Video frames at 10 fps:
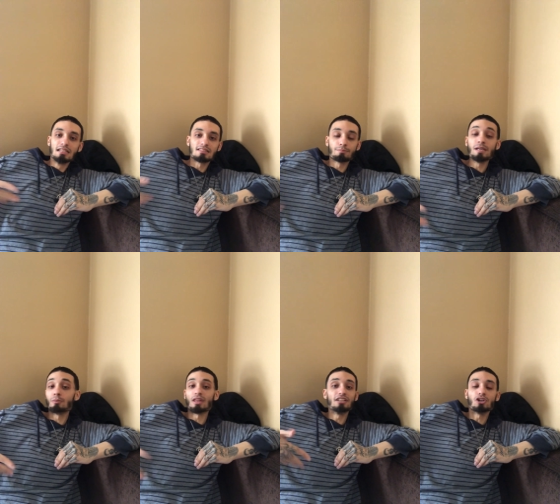to
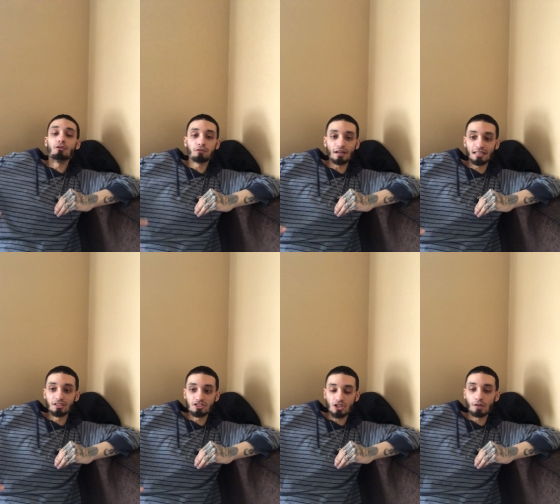people that don't fucking
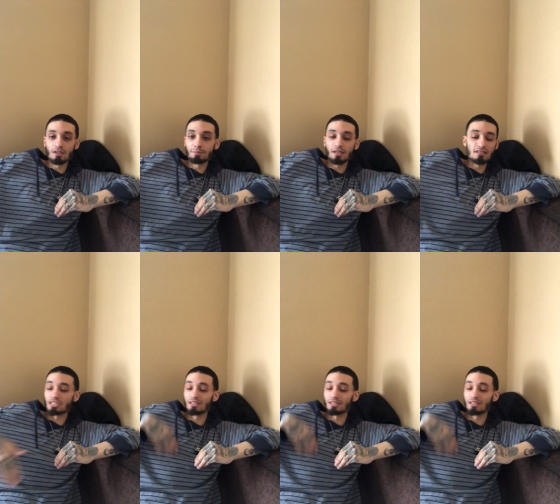deserve it because